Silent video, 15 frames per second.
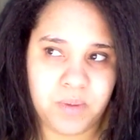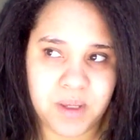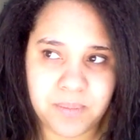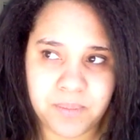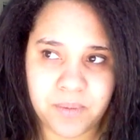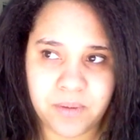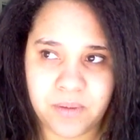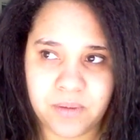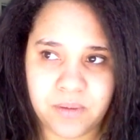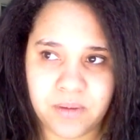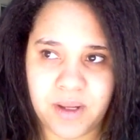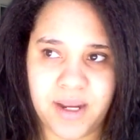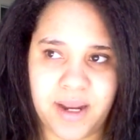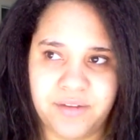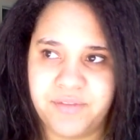People,
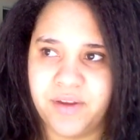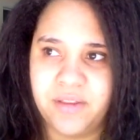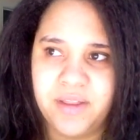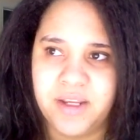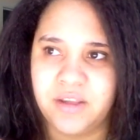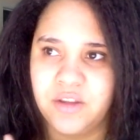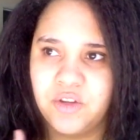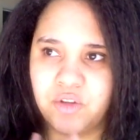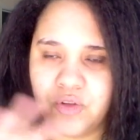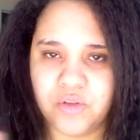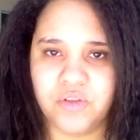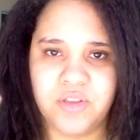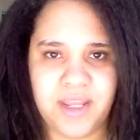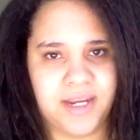I felt like you